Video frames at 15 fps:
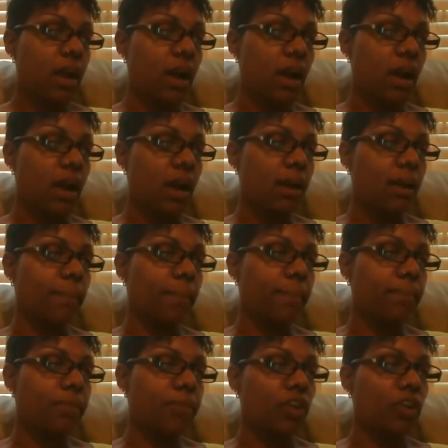You're
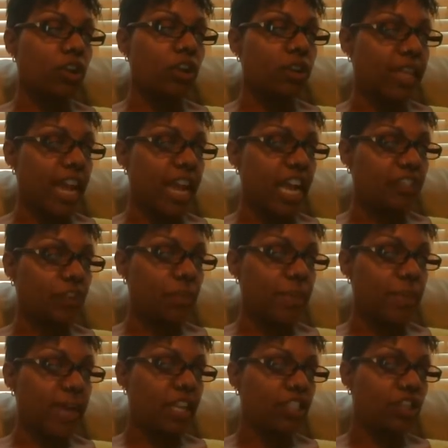going to go to the cash flow
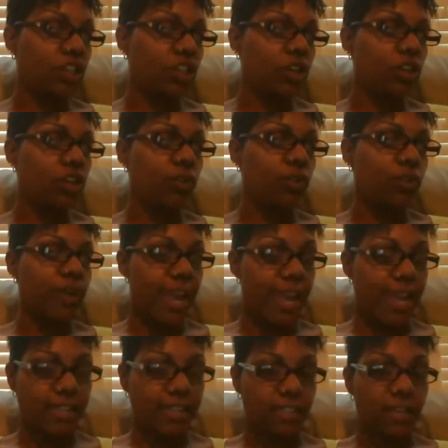manager,
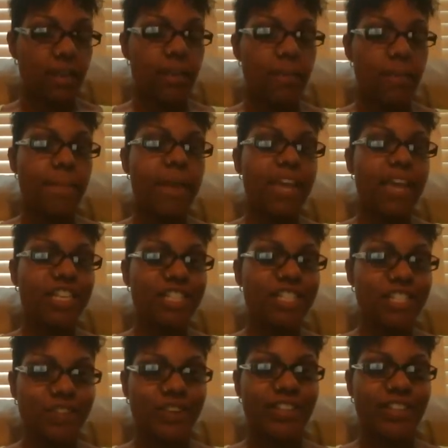create. Make
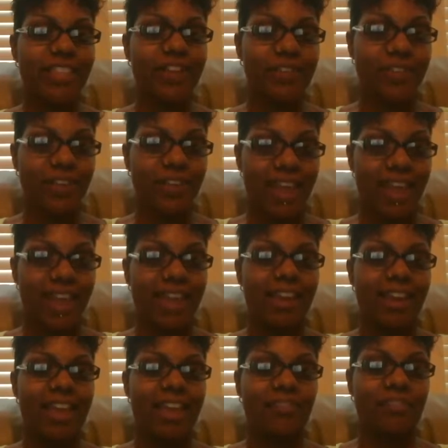sure they create
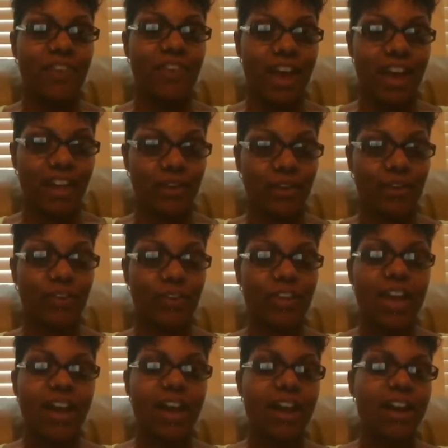a file.
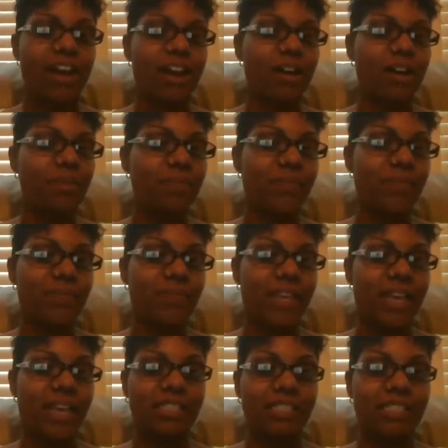
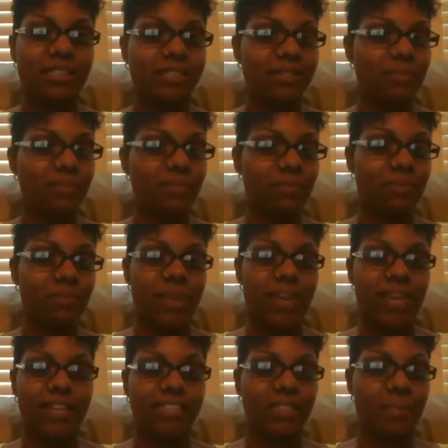That's
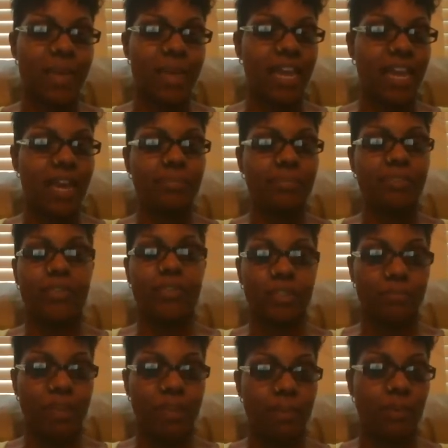been some hiccups for
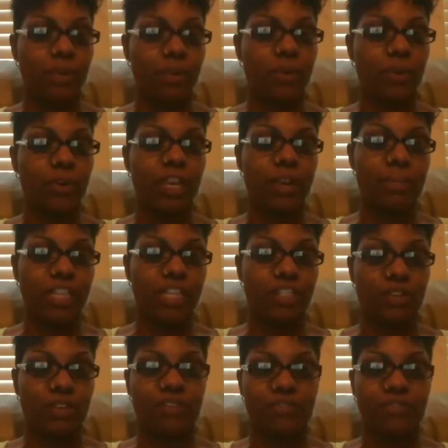some people. You need to make
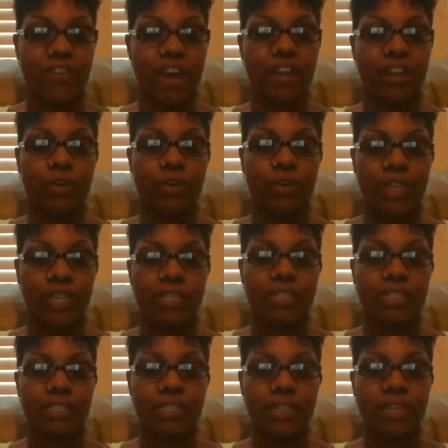sure that file
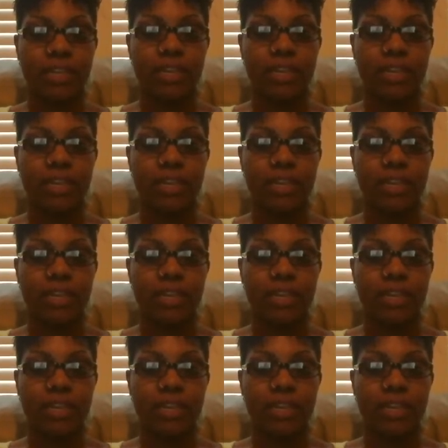is